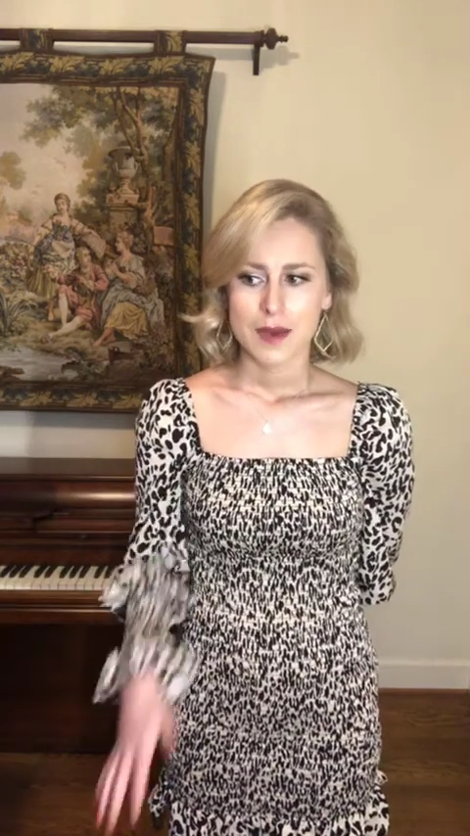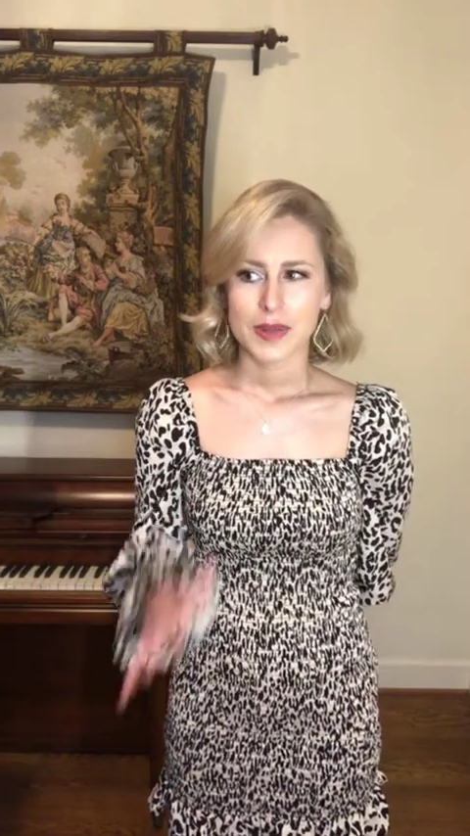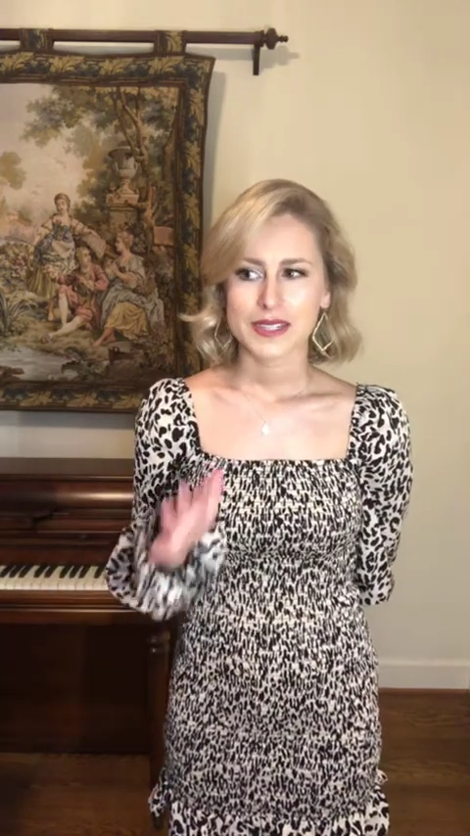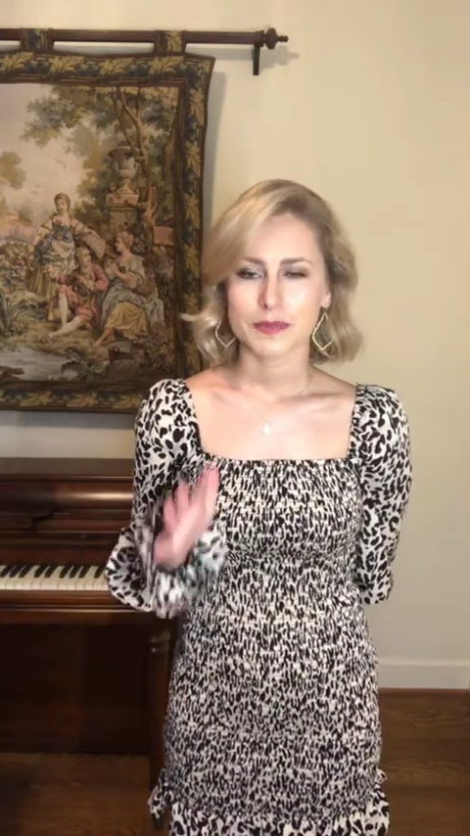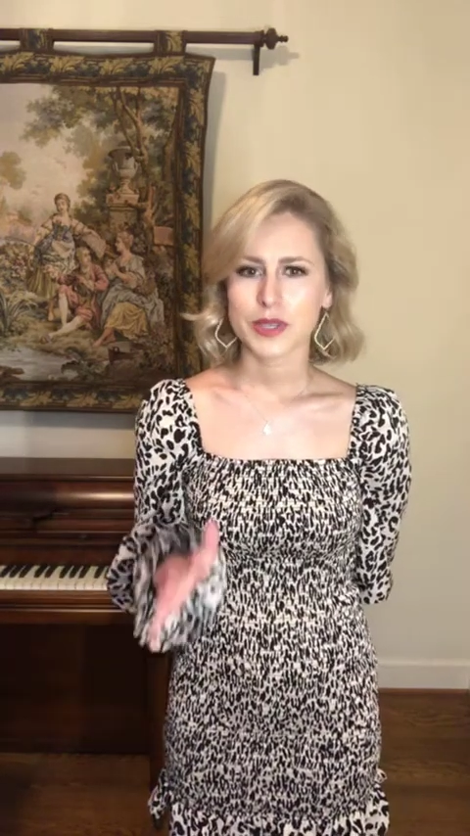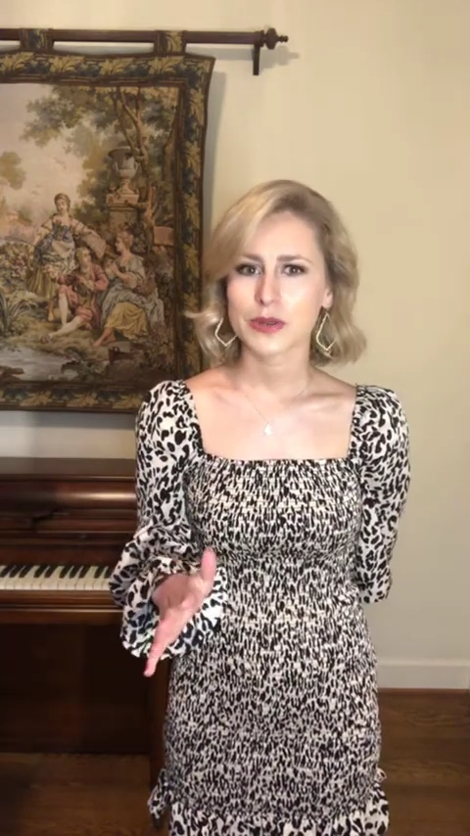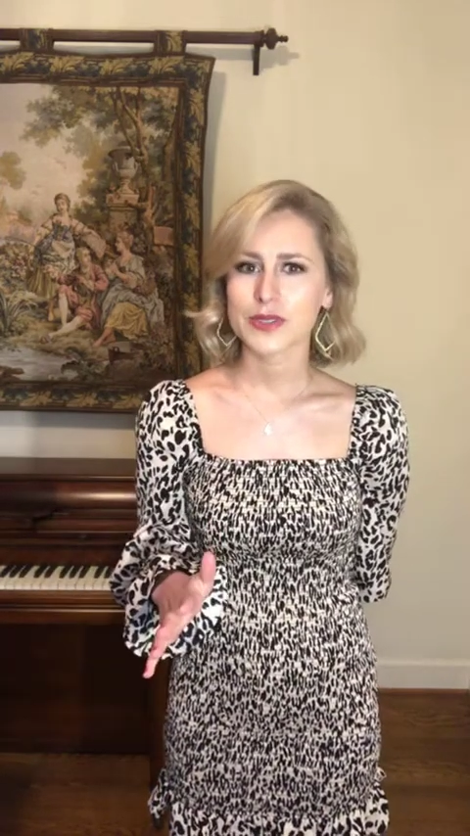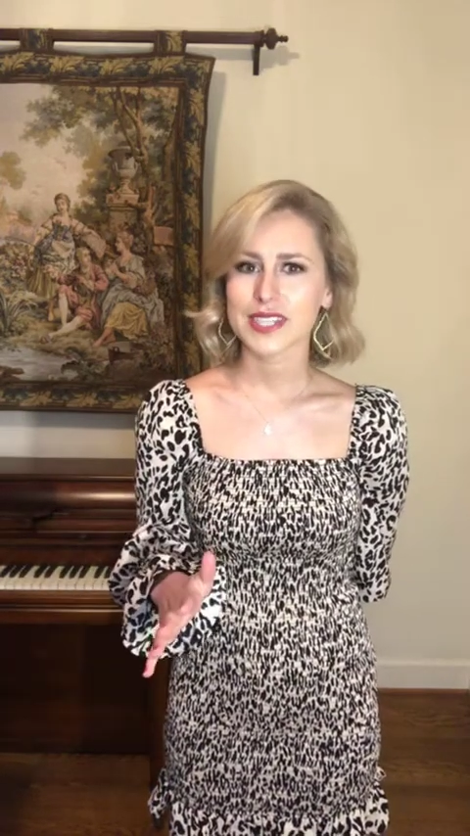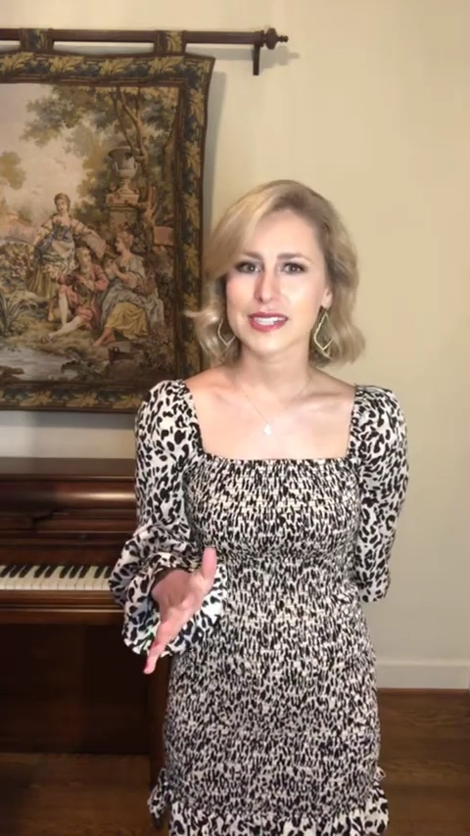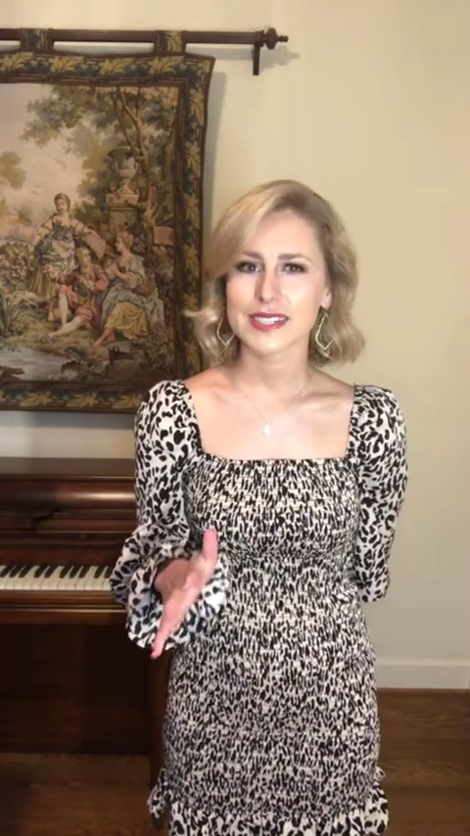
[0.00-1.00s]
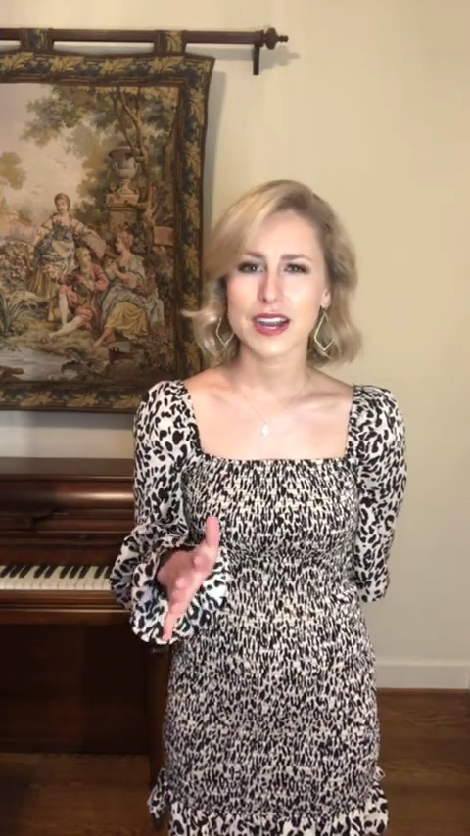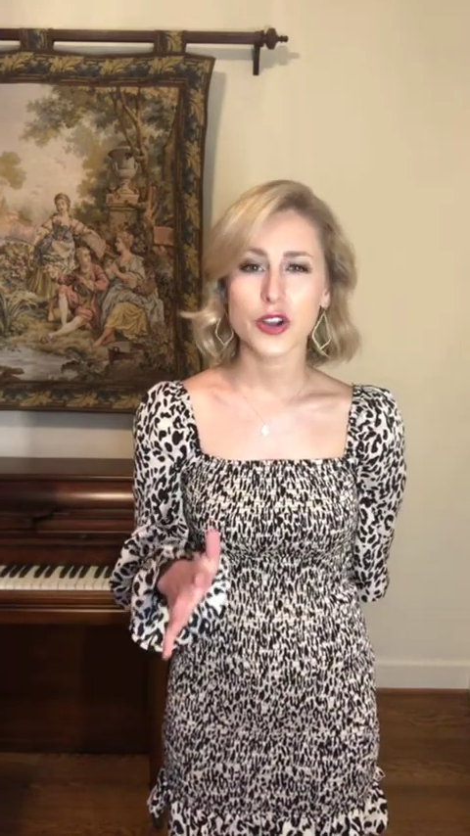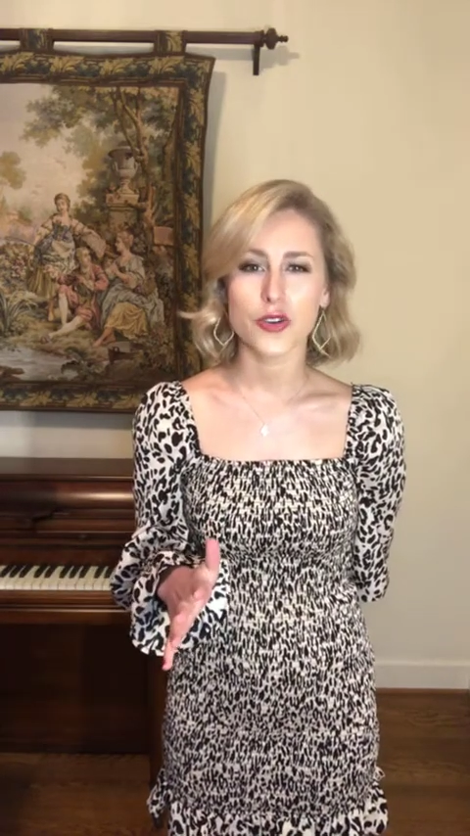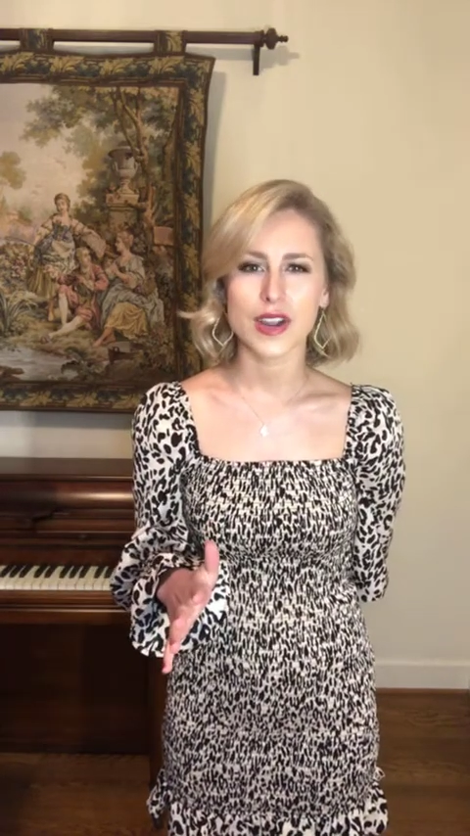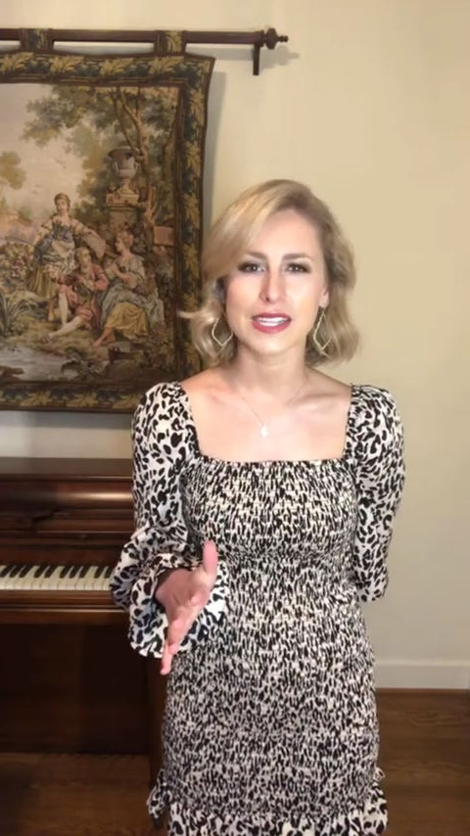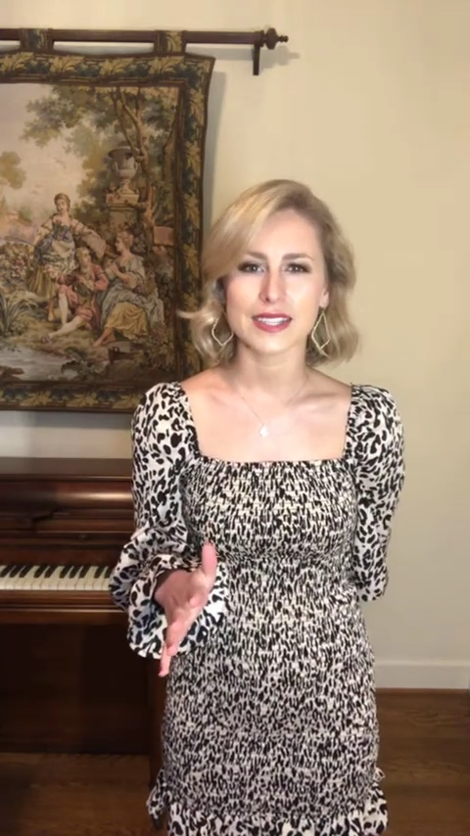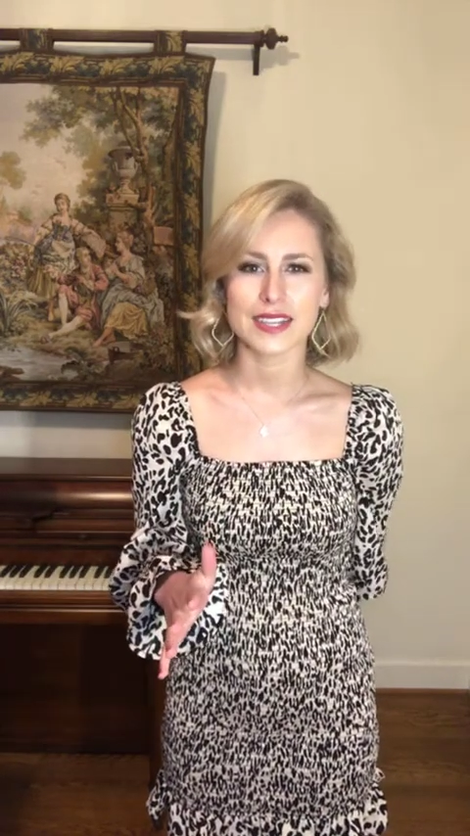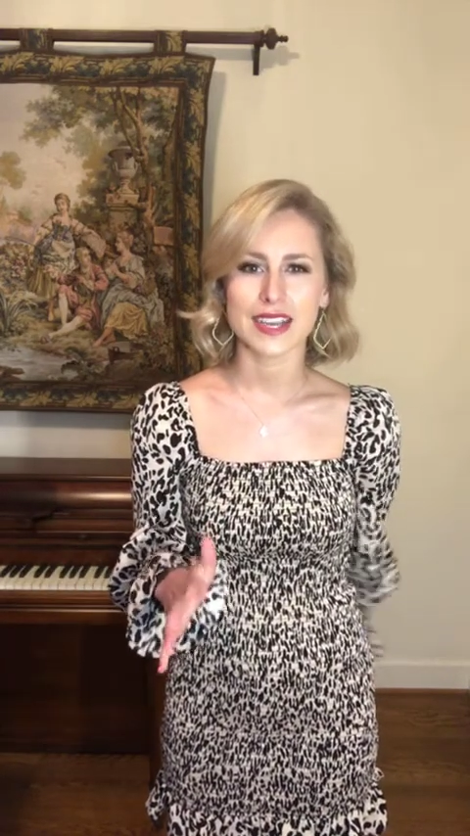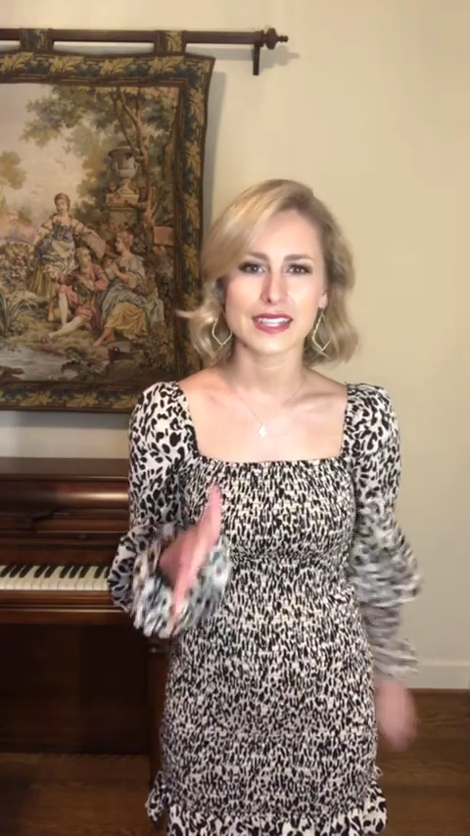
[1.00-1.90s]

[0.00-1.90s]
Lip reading: but his music's not crazy,